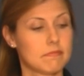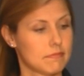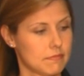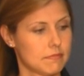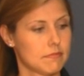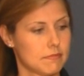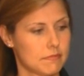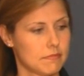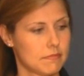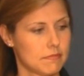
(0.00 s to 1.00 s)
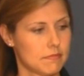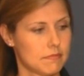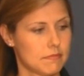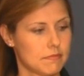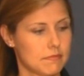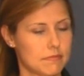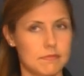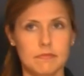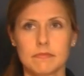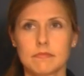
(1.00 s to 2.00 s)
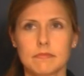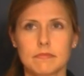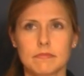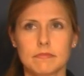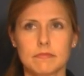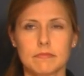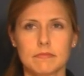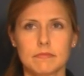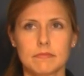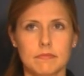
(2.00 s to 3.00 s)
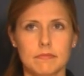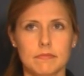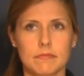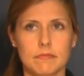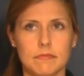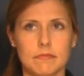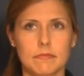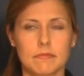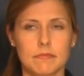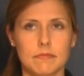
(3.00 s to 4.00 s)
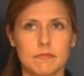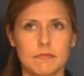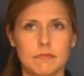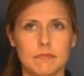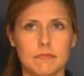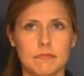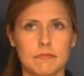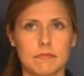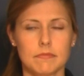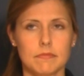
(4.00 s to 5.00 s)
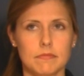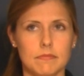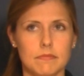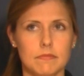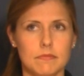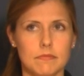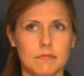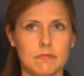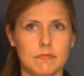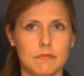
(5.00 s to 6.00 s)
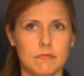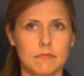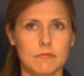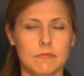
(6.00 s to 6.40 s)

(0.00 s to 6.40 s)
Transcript: [no speech]